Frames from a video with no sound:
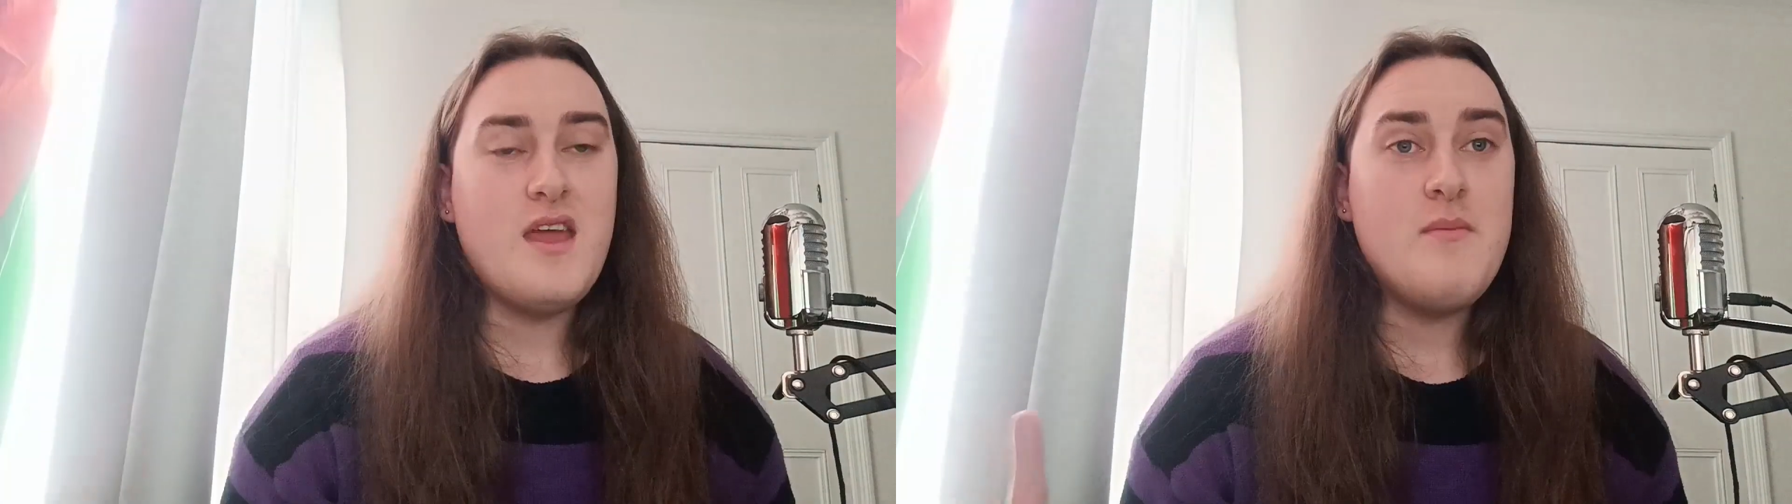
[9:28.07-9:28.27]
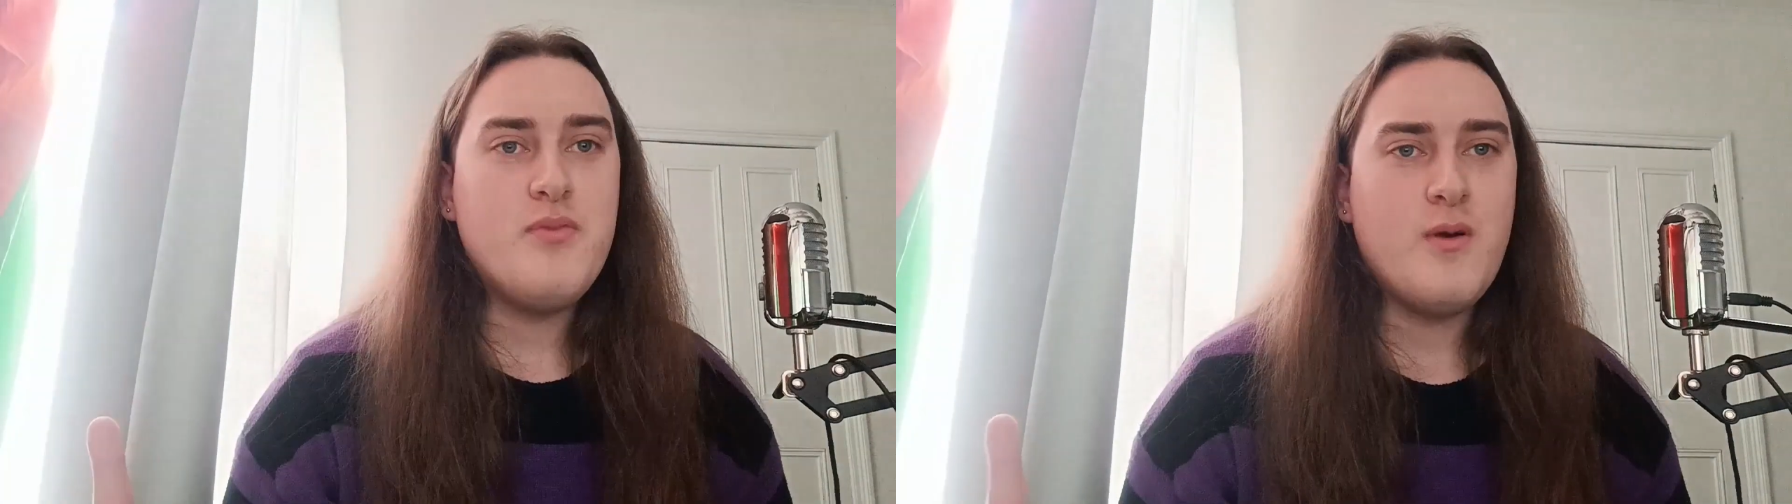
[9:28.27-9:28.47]

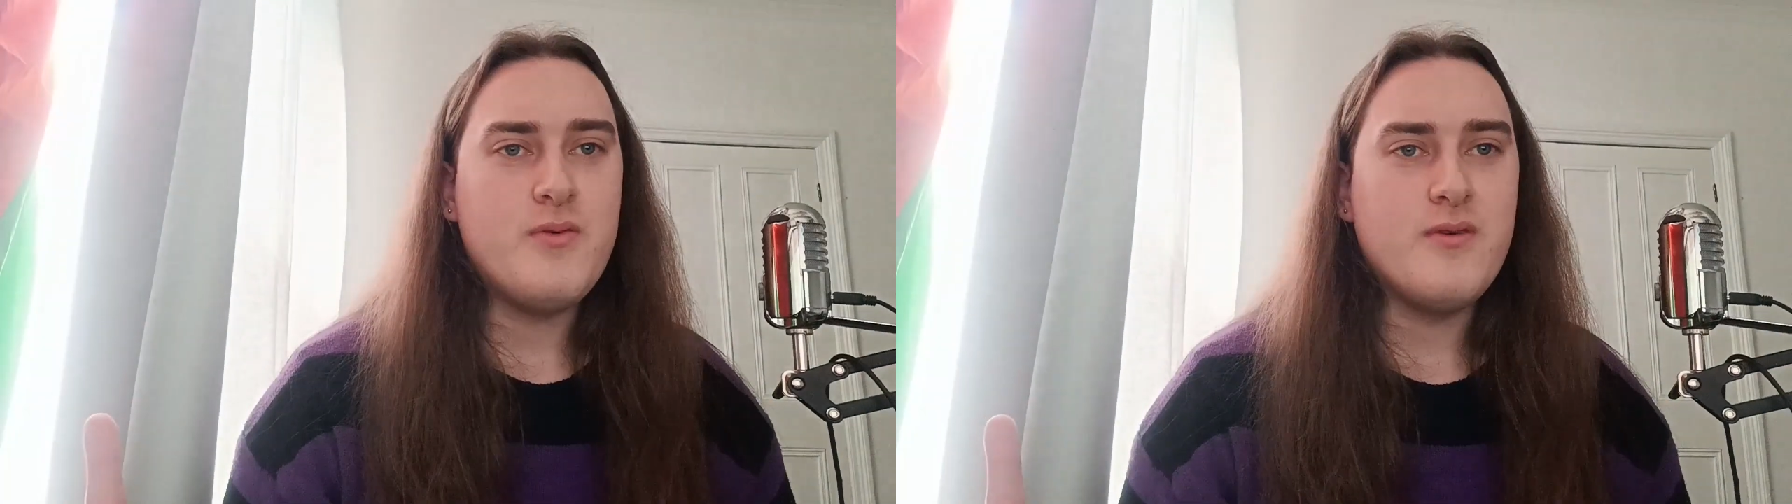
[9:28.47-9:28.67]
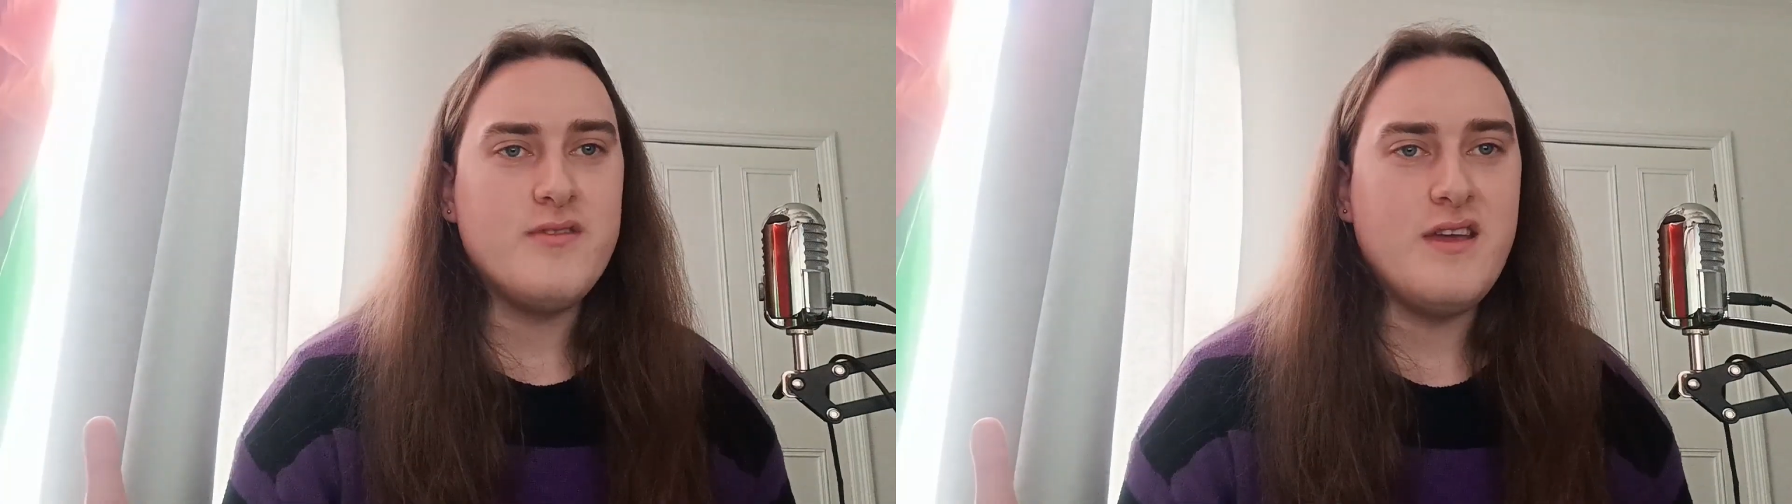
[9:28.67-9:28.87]

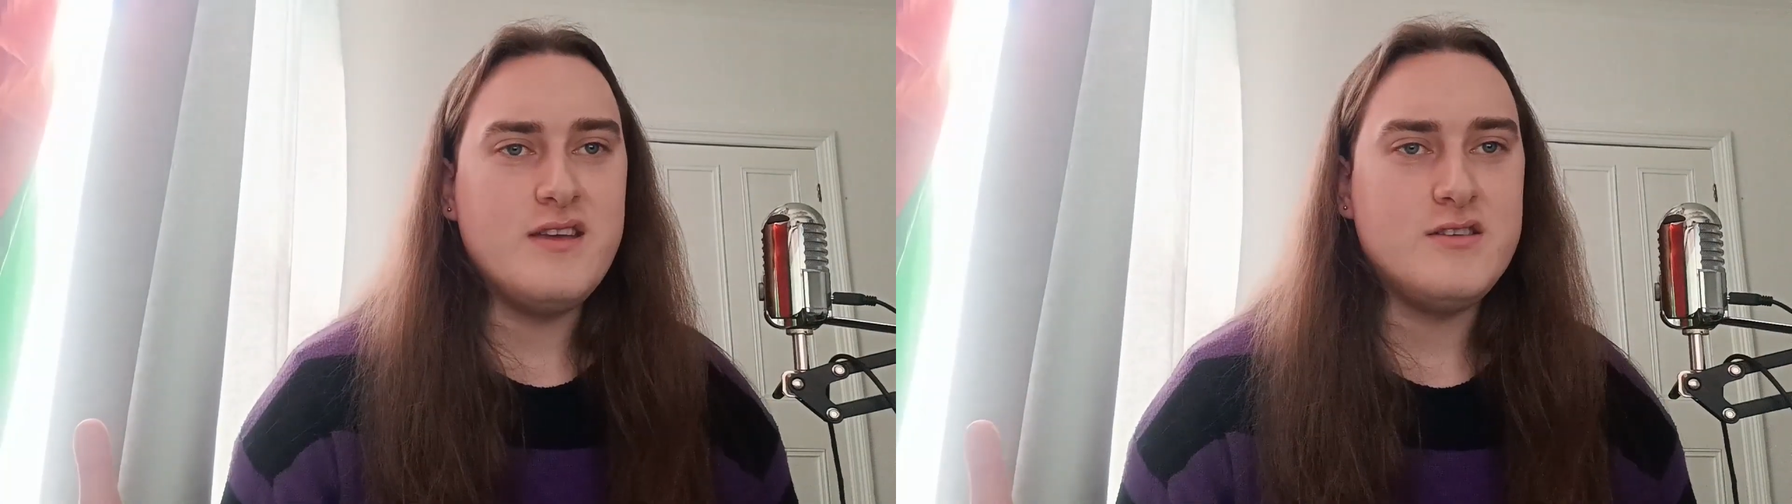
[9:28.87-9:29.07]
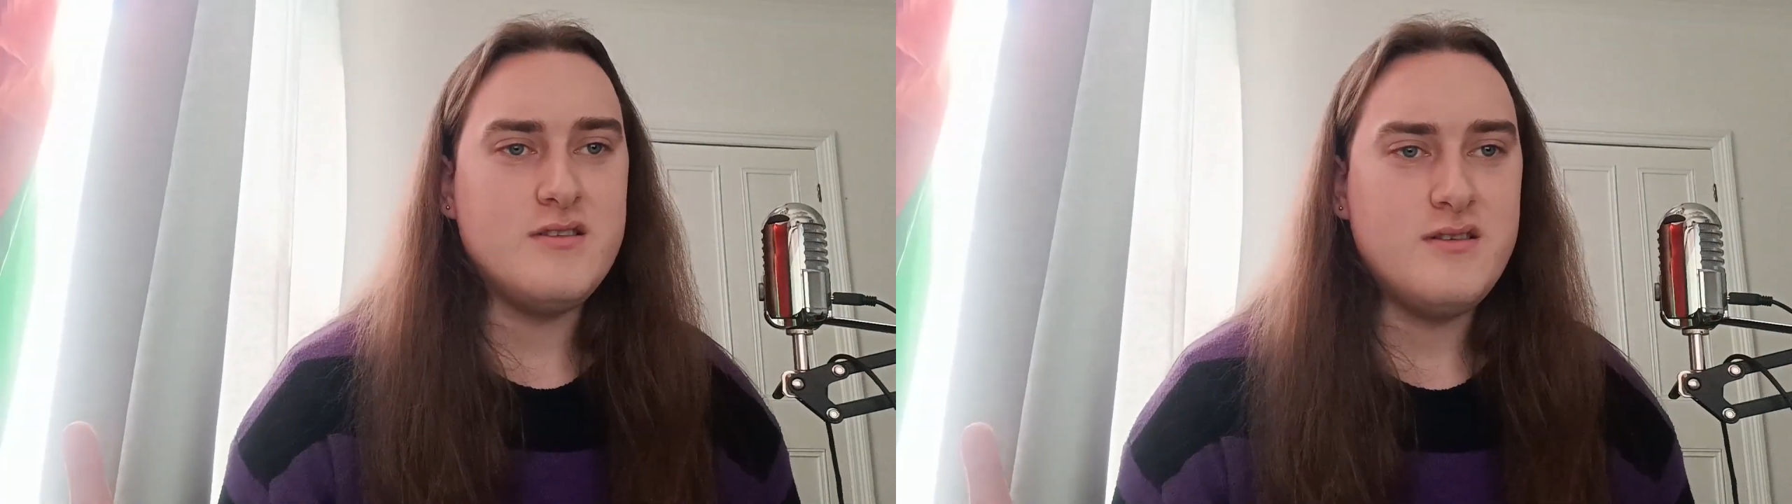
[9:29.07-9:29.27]
Improper
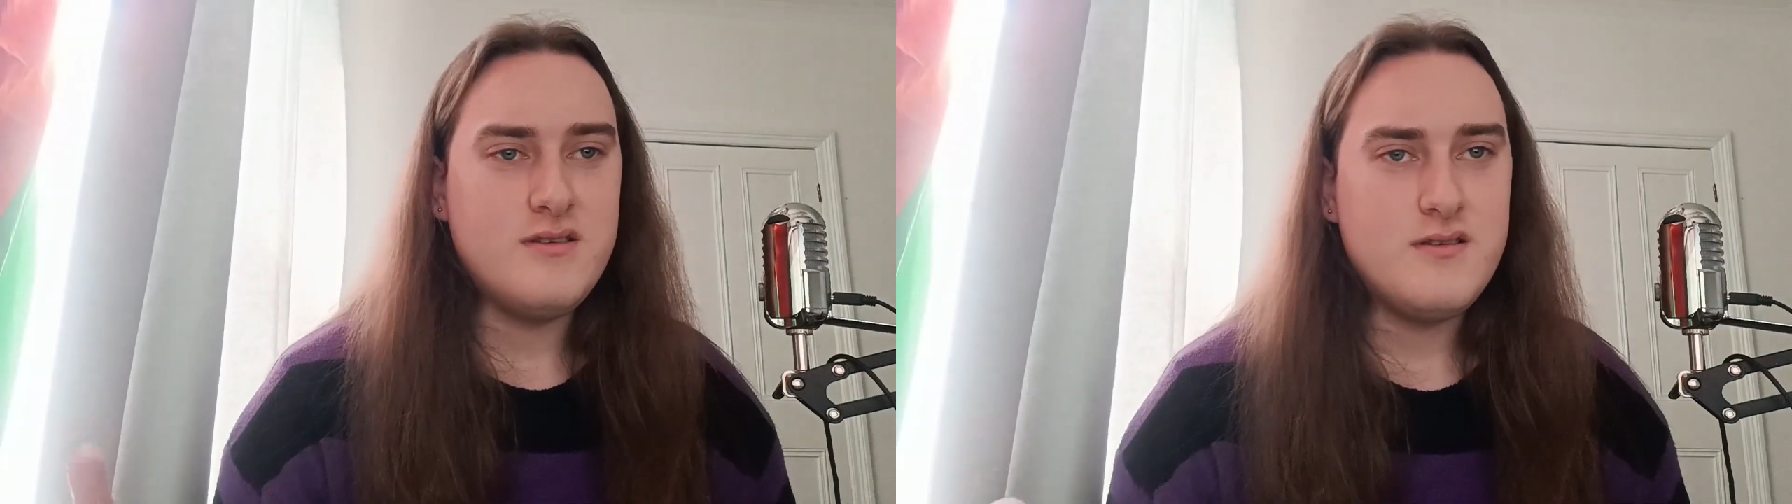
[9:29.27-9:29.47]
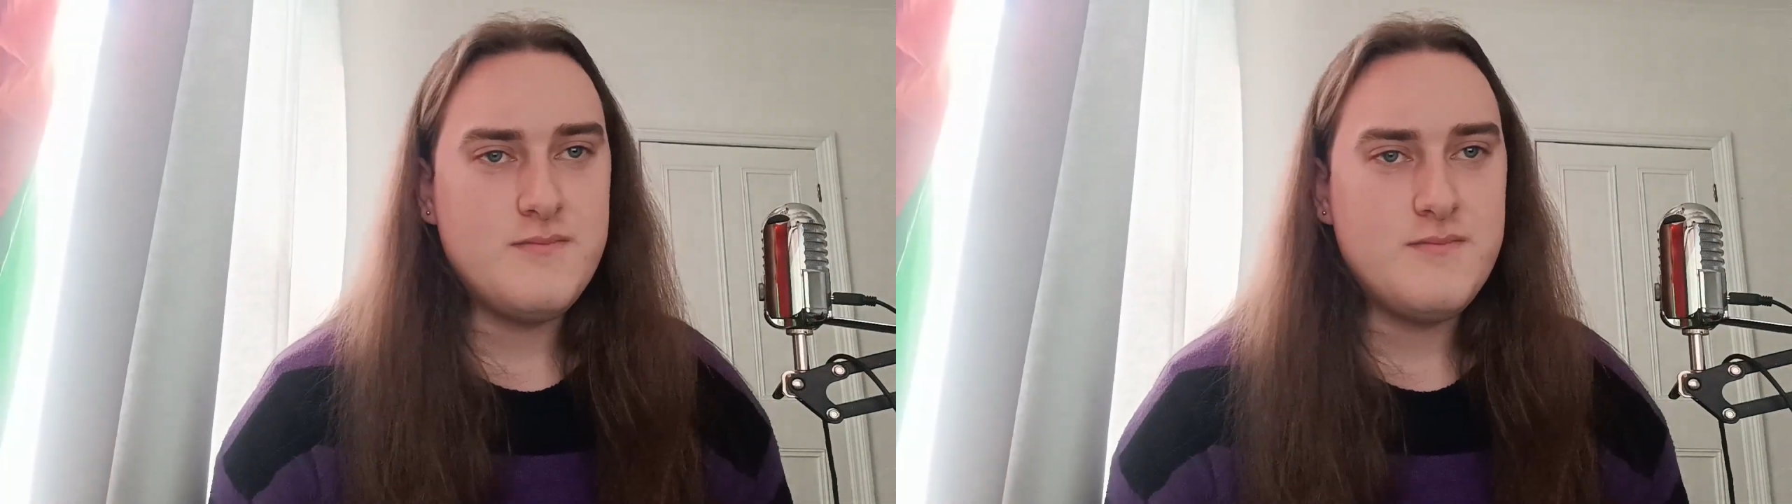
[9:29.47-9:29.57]
rotation